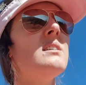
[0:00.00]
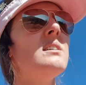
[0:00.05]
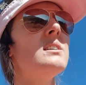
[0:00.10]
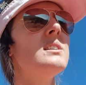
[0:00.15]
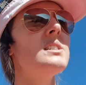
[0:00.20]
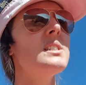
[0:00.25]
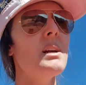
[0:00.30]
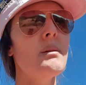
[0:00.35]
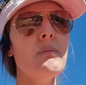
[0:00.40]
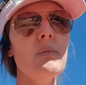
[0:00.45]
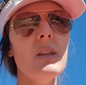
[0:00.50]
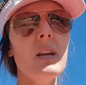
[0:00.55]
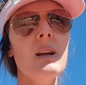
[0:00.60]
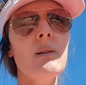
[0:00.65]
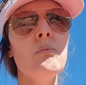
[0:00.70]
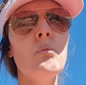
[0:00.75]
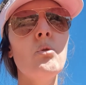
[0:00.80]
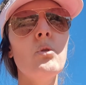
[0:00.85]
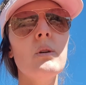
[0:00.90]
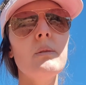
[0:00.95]
something
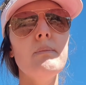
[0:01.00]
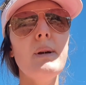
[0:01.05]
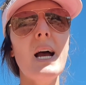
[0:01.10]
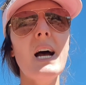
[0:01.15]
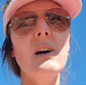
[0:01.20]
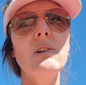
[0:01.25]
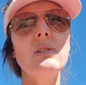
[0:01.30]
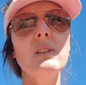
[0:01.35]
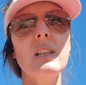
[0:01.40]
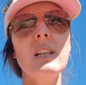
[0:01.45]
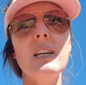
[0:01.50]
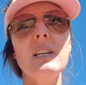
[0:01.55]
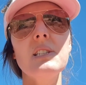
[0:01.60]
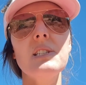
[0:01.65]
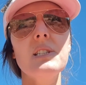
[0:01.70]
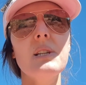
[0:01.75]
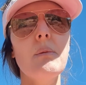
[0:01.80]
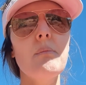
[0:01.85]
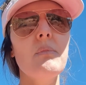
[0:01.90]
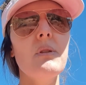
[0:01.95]
more boundless,
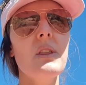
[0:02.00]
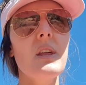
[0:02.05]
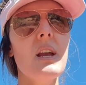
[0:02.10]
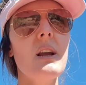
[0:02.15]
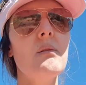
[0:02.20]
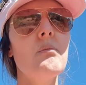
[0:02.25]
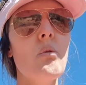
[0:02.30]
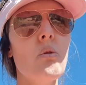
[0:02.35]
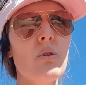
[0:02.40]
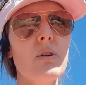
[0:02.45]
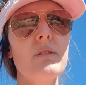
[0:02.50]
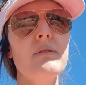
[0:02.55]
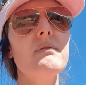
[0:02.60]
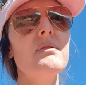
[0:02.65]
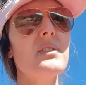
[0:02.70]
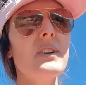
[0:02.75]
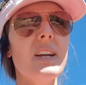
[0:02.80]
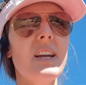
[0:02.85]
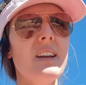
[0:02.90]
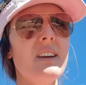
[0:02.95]
something more
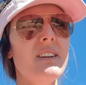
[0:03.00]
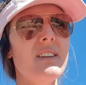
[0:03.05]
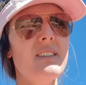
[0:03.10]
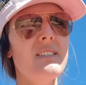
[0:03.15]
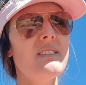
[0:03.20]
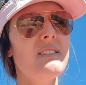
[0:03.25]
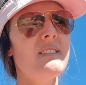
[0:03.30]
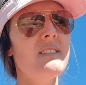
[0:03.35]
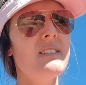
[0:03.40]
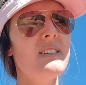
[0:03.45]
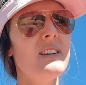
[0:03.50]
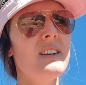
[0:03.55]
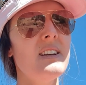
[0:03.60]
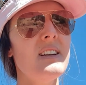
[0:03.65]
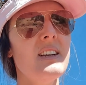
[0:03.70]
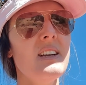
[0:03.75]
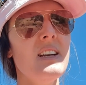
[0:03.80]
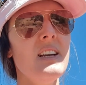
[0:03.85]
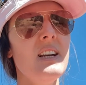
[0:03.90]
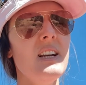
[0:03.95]
free.
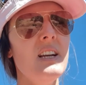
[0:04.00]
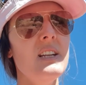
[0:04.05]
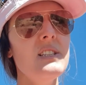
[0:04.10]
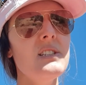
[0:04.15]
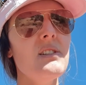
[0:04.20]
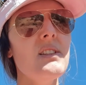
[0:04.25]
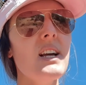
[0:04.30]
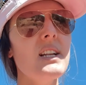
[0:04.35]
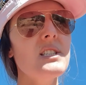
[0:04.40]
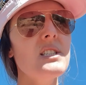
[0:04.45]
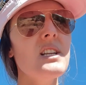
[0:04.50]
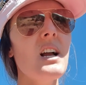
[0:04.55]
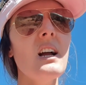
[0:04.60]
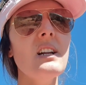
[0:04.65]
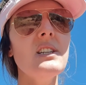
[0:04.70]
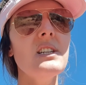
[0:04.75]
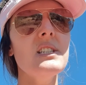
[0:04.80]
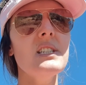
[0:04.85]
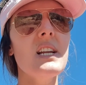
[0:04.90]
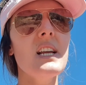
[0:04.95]
And so that's not
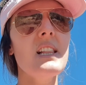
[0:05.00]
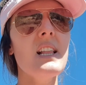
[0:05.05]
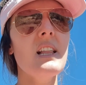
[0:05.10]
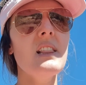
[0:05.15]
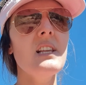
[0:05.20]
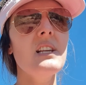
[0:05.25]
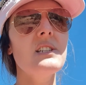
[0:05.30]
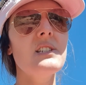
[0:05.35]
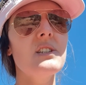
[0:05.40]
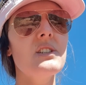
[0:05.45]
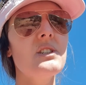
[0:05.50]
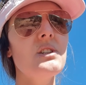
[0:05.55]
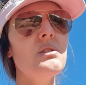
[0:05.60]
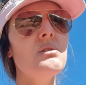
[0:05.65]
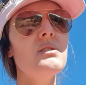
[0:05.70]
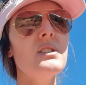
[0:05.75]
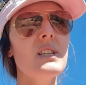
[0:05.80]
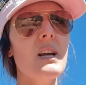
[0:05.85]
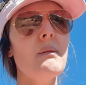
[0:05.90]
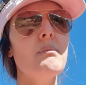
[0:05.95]
to say that these are two
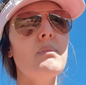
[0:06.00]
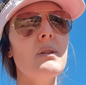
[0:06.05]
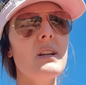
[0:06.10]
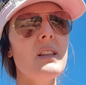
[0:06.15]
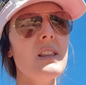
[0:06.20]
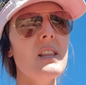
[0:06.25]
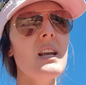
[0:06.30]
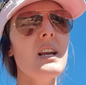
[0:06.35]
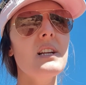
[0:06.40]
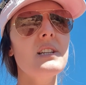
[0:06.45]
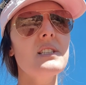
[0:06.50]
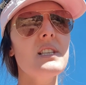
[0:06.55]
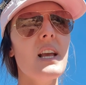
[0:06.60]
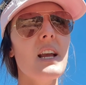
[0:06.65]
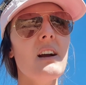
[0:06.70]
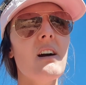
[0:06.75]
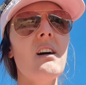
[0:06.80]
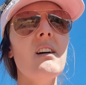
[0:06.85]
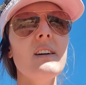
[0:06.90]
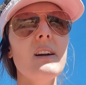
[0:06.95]
separate things. They
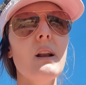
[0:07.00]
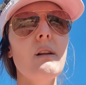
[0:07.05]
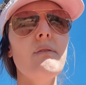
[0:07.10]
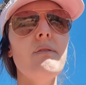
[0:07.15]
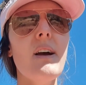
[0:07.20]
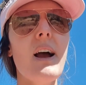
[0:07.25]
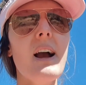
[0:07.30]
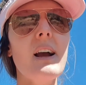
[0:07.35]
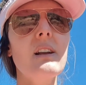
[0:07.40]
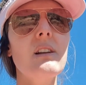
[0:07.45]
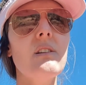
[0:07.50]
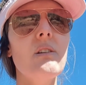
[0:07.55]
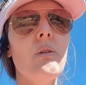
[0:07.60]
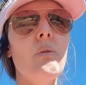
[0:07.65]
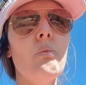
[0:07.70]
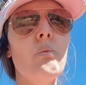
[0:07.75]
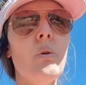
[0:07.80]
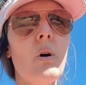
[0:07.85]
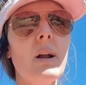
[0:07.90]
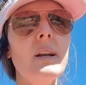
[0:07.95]
are, in fact,
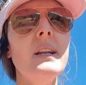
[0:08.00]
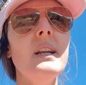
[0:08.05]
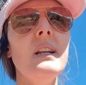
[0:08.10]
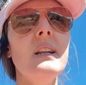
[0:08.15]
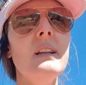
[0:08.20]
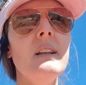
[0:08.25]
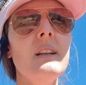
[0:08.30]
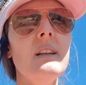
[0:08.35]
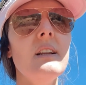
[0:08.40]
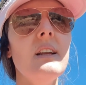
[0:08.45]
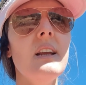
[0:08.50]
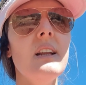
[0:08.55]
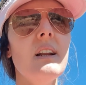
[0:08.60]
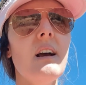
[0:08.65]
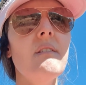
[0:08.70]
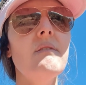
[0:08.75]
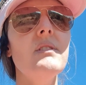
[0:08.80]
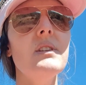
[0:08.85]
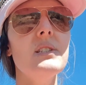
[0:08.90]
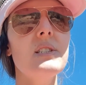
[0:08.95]
one and
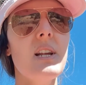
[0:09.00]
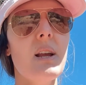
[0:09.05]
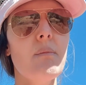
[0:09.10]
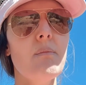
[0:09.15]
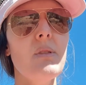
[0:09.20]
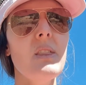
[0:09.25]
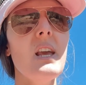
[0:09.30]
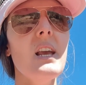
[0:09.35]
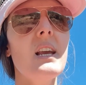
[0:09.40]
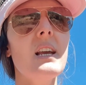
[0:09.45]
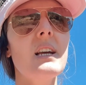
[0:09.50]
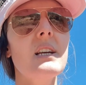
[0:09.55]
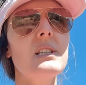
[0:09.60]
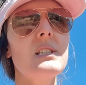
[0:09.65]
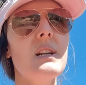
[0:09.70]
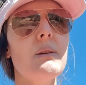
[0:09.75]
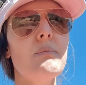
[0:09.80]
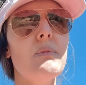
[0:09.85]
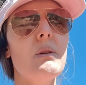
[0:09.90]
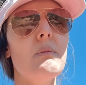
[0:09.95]
of the same thing,
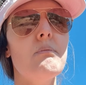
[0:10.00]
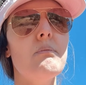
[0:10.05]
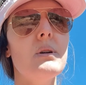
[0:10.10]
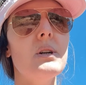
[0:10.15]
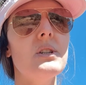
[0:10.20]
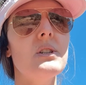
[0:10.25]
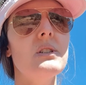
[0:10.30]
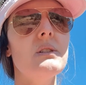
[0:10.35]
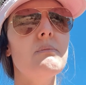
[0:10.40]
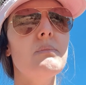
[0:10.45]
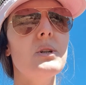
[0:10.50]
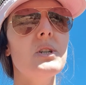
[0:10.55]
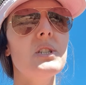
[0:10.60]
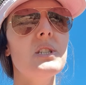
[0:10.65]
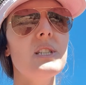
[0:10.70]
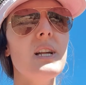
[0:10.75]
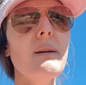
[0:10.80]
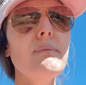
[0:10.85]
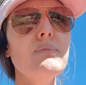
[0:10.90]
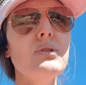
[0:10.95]
except the
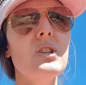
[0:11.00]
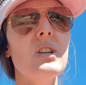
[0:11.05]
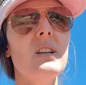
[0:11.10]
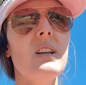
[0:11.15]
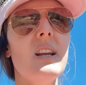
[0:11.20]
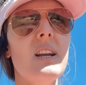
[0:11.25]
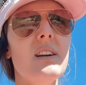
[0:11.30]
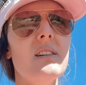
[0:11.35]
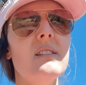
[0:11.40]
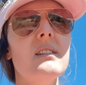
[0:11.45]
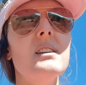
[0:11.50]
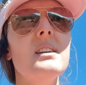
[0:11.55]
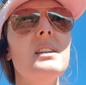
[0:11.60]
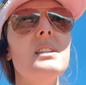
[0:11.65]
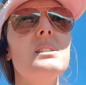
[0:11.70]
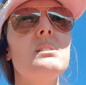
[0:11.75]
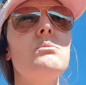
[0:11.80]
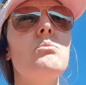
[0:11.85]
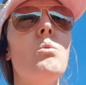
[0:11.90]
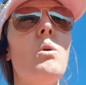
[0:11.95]
perception here
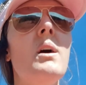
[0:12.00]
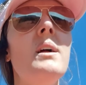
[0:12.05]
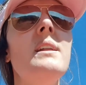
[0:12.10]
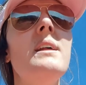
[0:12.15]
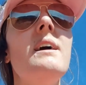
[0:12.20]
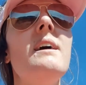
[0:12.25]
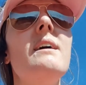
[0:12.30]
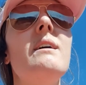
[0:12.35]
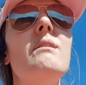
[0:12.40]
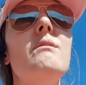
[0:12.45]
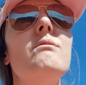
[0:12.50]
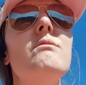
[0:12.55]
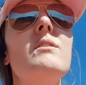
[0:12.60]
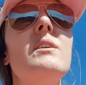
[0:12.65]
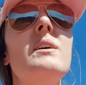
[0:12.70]
is one of